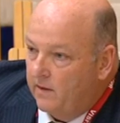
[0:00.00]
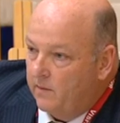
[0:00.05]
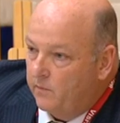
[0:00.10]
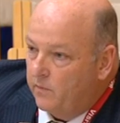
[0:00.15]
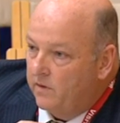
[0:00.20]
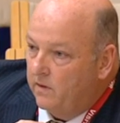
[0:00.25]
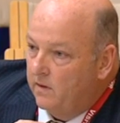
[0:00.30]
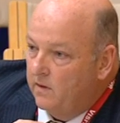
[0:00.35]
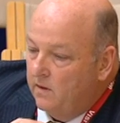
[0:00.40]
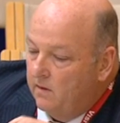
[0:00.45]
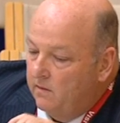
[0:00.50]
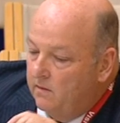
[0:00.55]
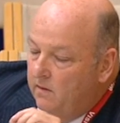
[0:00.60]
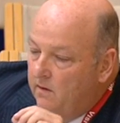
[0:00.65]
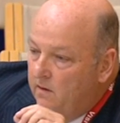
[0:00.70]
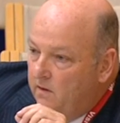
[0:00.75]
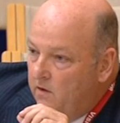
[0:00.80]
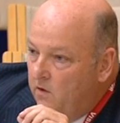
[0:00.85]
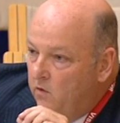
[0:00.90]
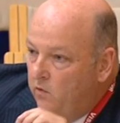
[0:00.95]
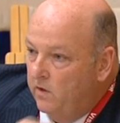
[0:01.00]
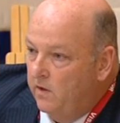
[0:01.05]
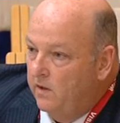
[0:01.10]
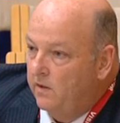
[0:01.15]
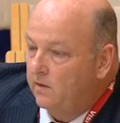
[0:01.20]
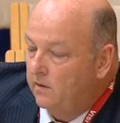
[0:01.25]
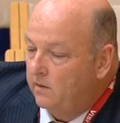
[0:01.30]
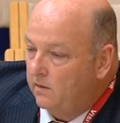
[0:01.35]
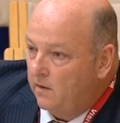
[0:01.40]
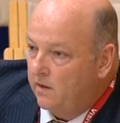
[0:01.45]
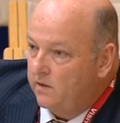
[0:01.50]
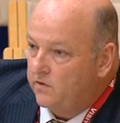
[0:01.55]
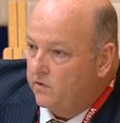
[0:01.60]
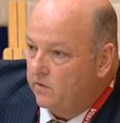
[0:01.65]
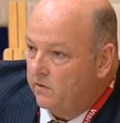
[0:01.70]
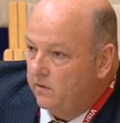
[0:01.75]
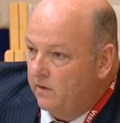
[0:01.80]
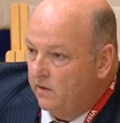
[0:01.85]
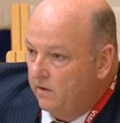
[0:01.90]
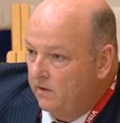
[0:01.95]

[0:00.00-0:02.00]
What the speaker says: that, but the unique nature and the